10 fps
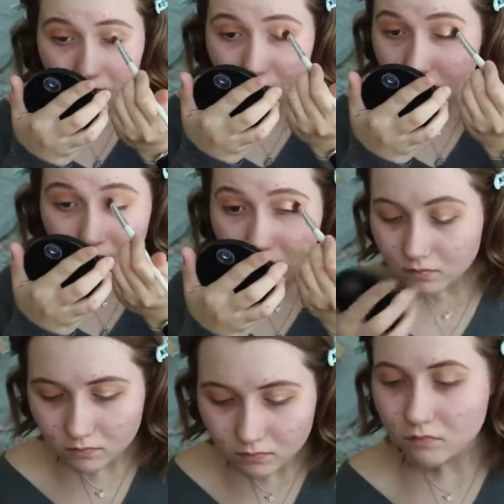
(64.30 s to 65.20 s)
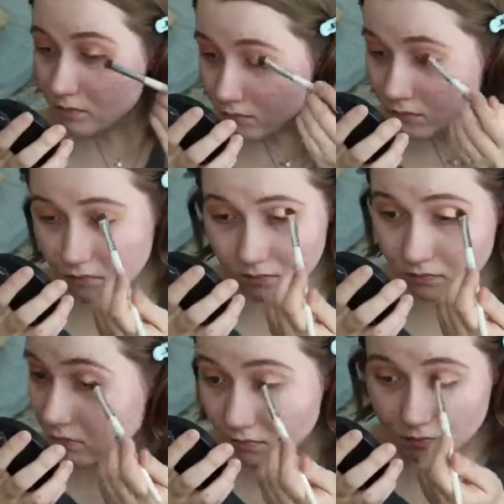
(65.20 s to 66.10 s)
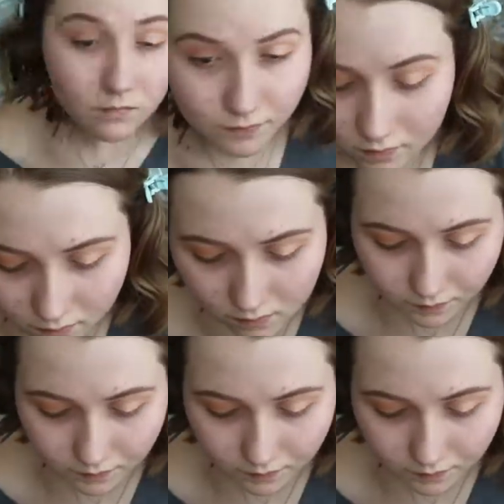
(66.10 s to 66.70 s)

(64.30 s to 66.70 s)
that all over my lid. And